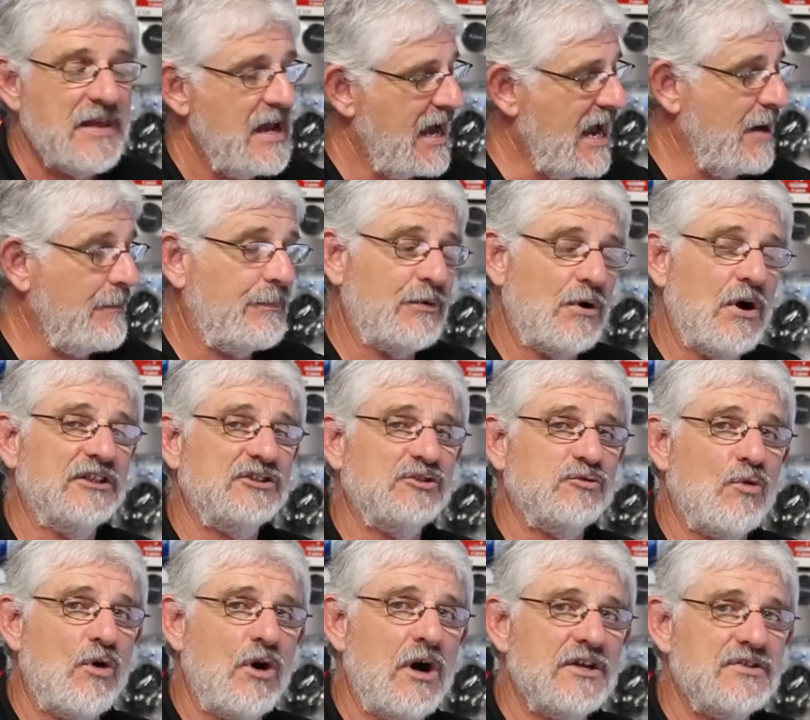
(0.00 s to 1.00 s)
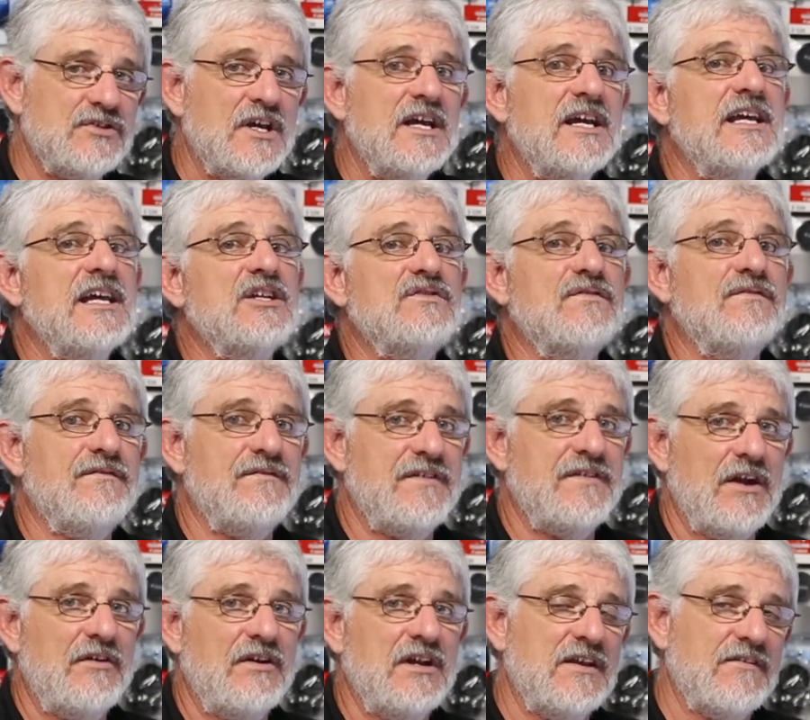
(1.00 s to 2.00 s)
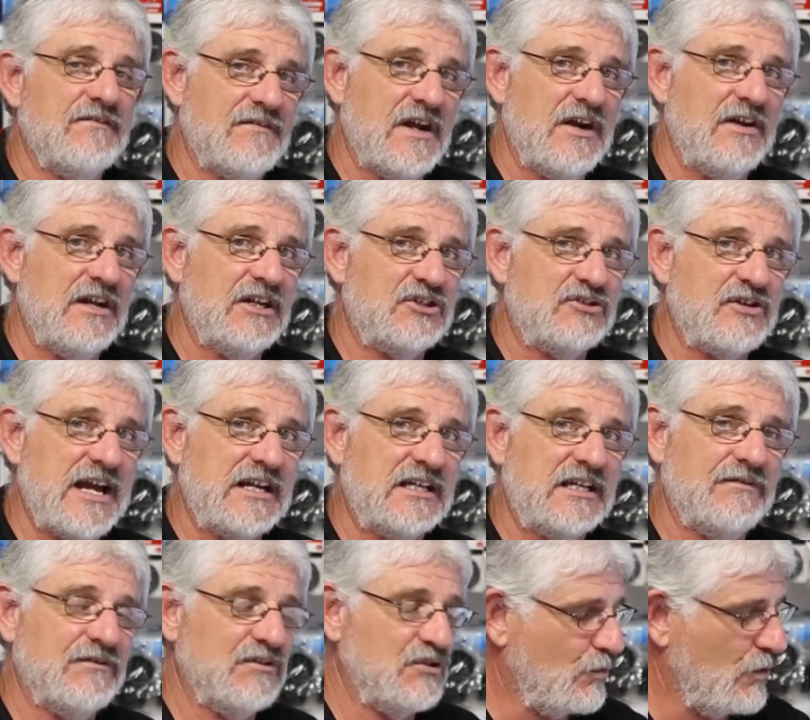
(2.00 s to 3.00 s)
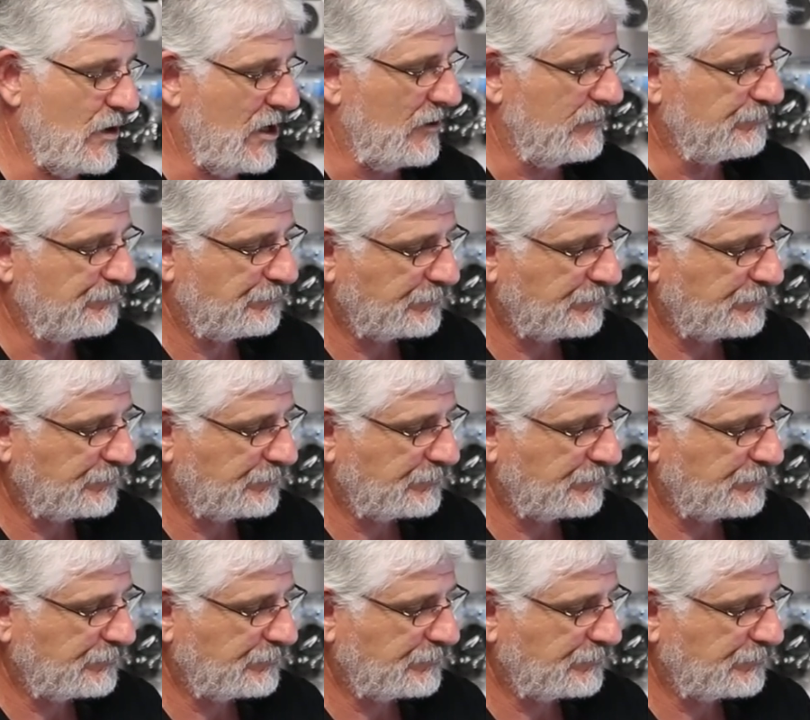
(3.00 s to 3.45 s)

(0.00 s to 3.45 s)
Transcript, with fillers: and price-wise, it's very, very attractive as well.